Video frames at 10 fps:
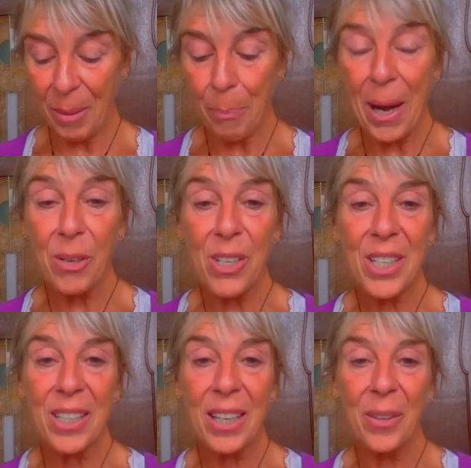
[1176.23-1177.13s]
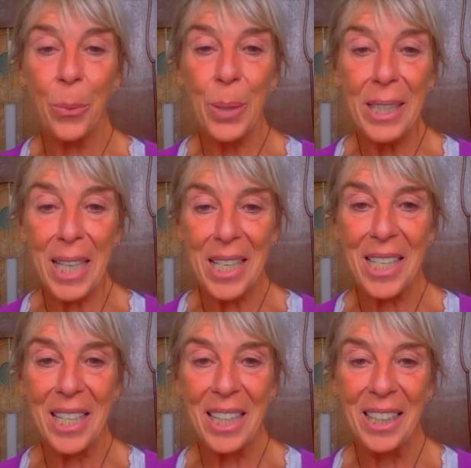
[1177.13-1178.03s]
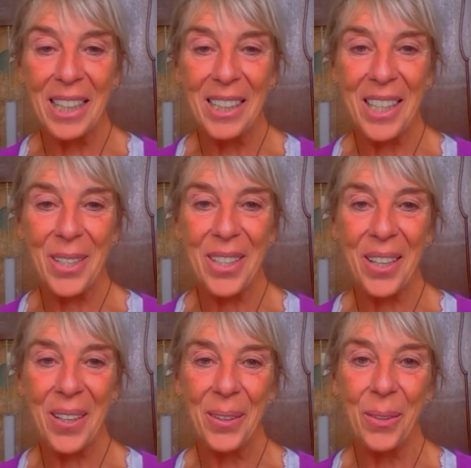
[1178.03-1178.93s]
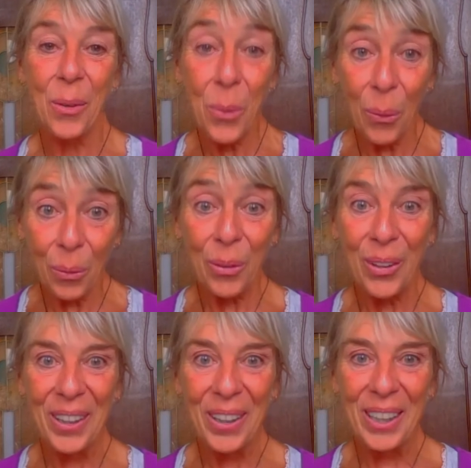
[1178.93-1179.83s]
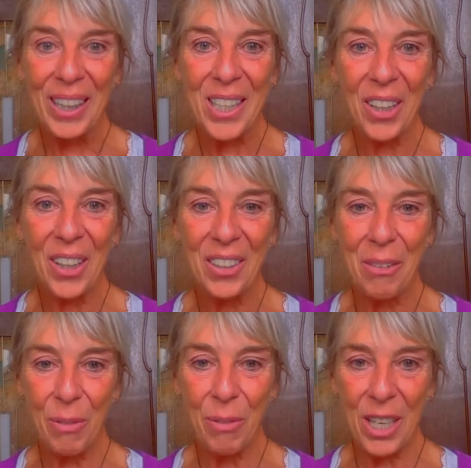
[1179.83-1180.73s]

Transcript: parents witness this truth, it's not an invention.